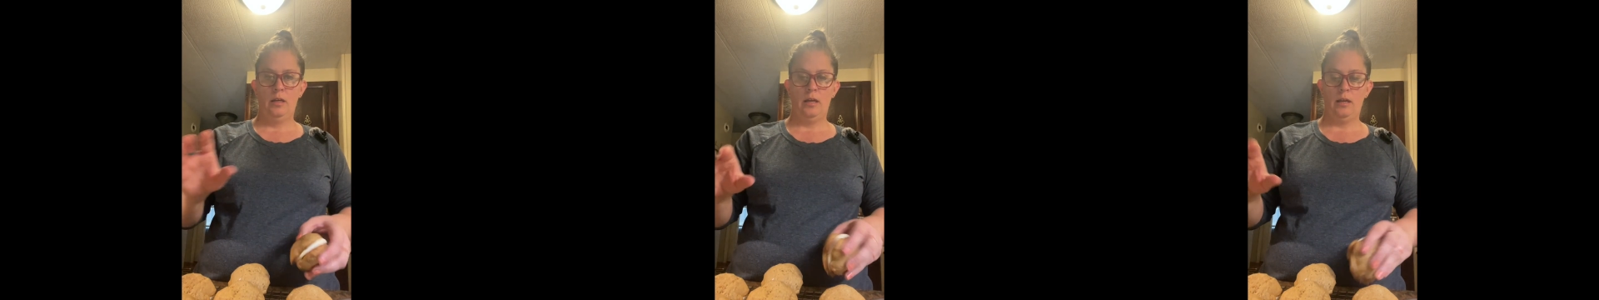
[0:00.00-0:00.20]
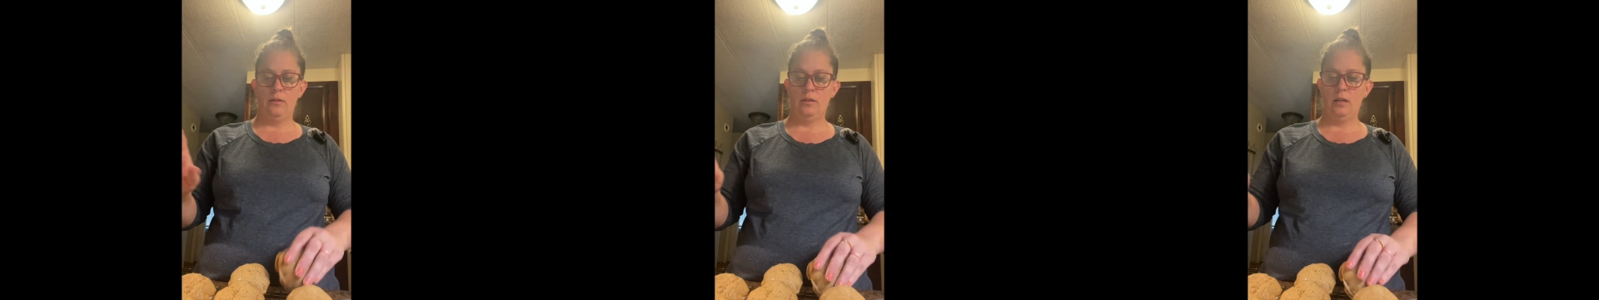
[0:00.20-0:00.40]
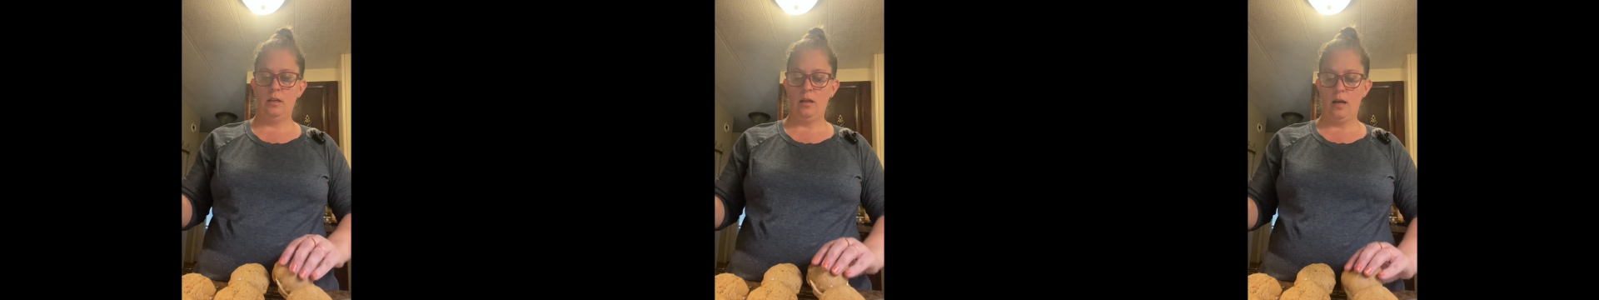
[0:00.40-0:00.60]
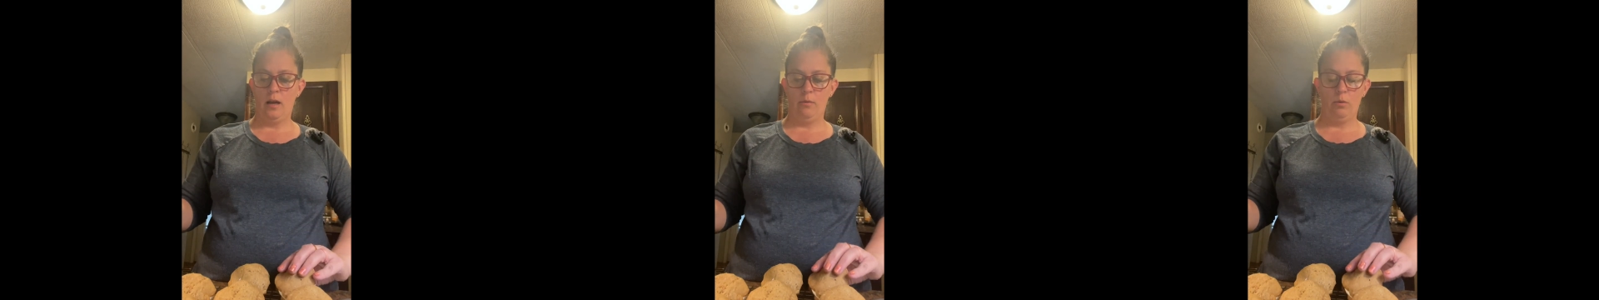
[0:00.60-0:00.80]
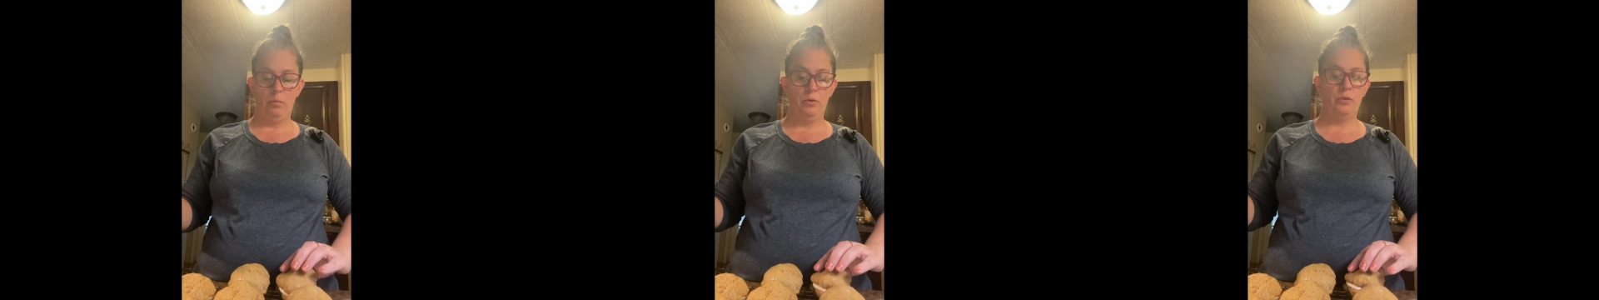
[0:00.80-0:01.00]
and then I
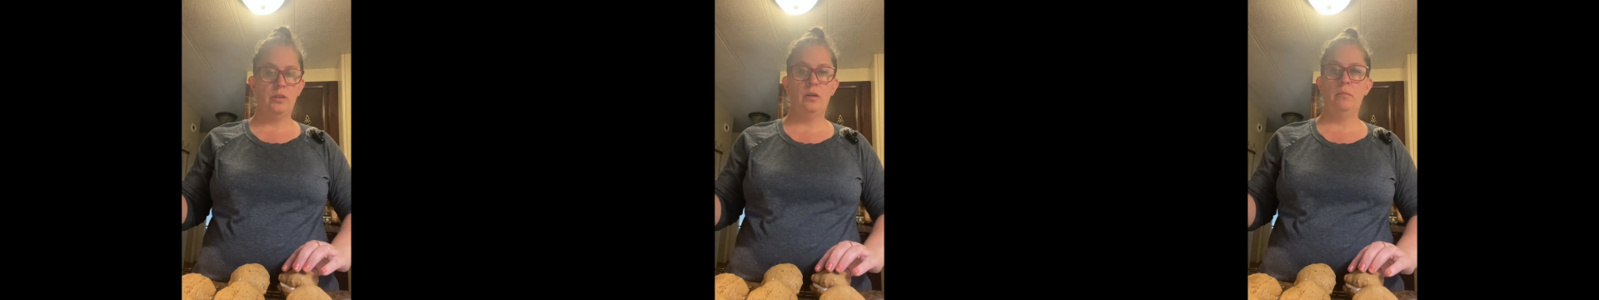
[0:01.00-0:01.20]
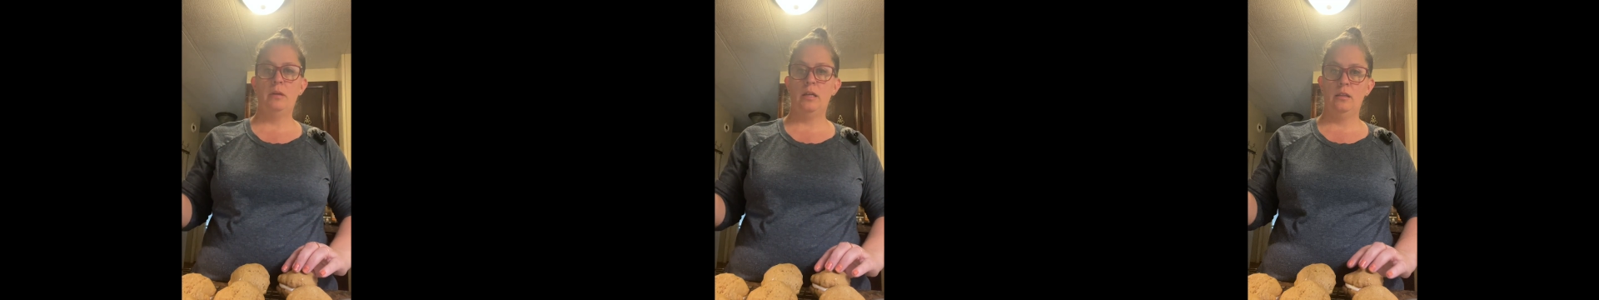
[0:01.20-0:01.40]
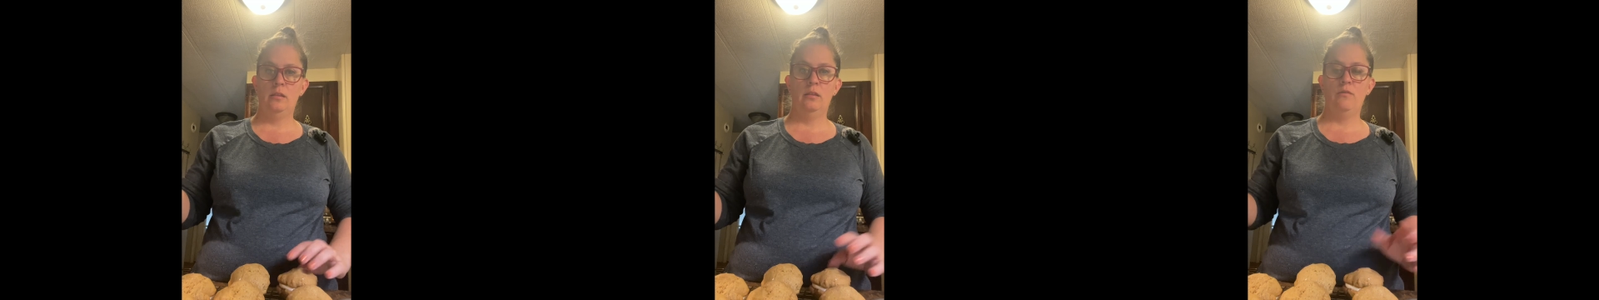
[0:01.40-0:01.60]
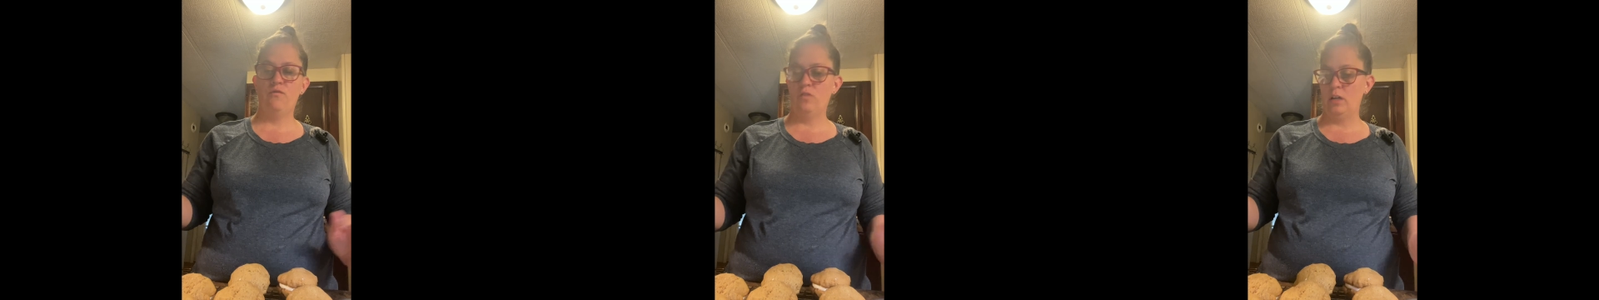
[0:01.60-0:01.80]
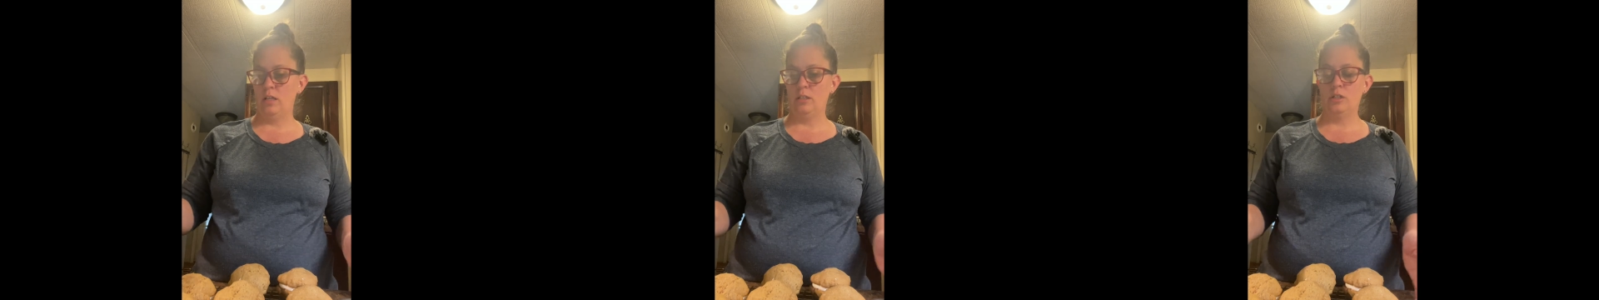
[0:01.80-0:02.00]
will put them in the
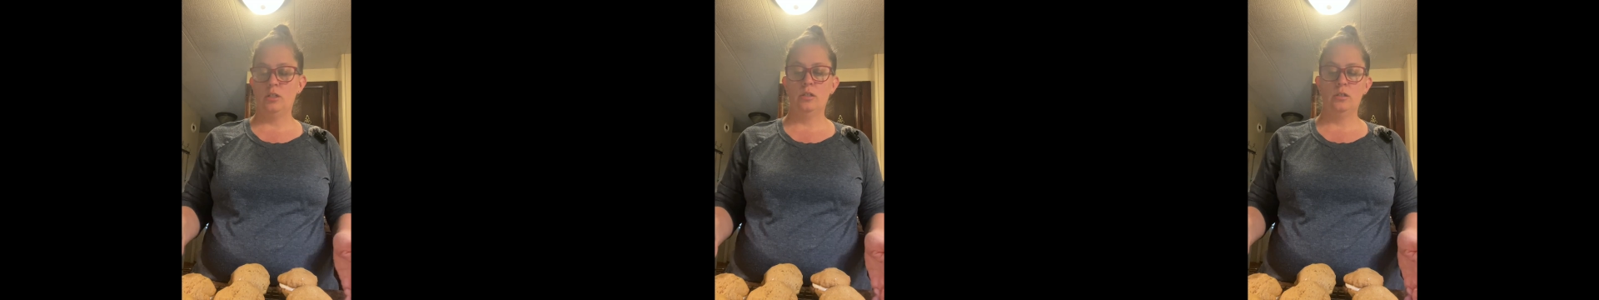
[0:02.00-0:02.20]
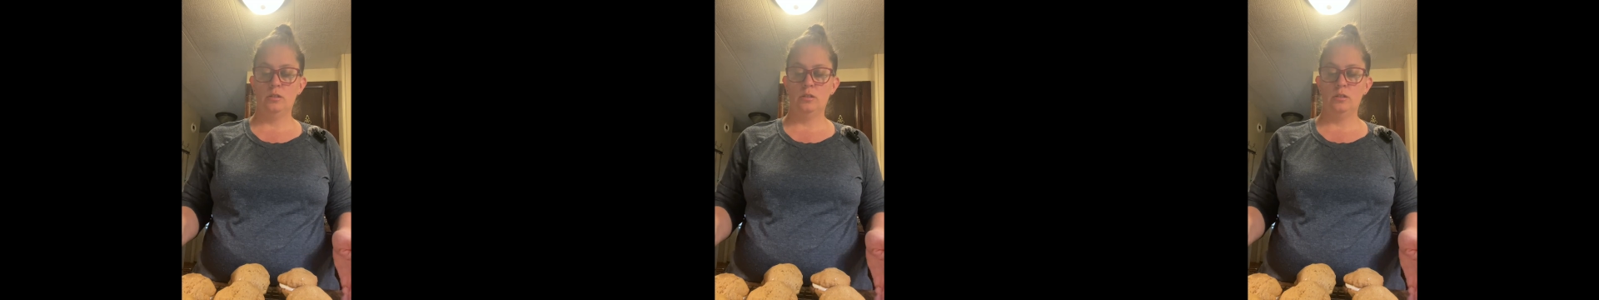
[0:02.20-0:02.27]
fridge